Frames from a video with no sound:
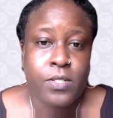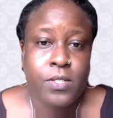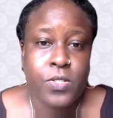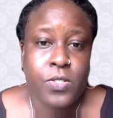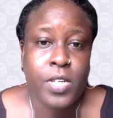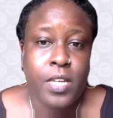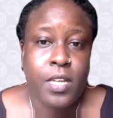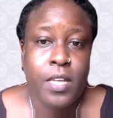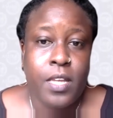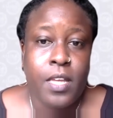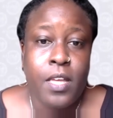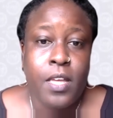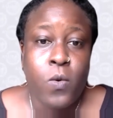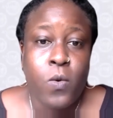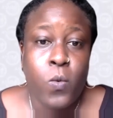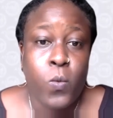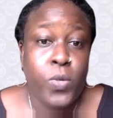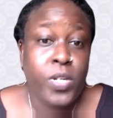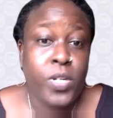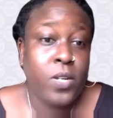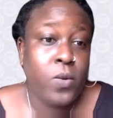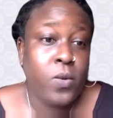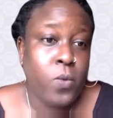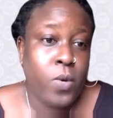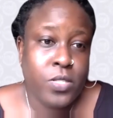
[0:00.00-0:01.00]
So they
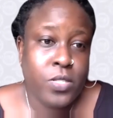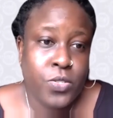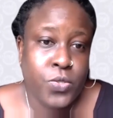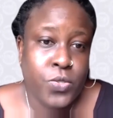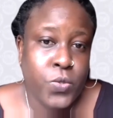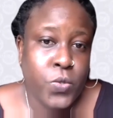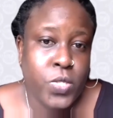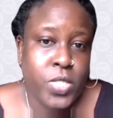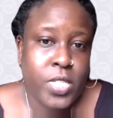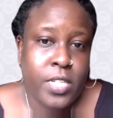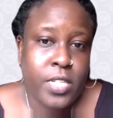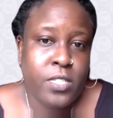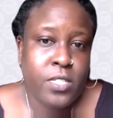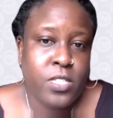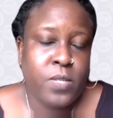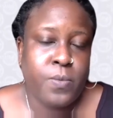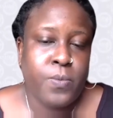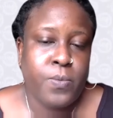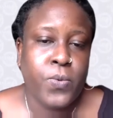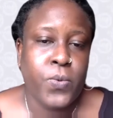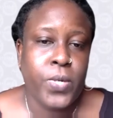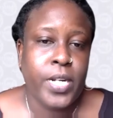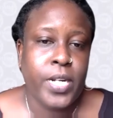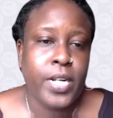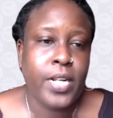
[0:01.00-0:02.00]
wouldn't want to go seeking
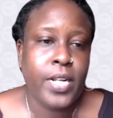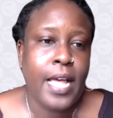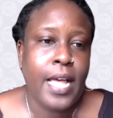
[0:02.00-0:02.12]
support,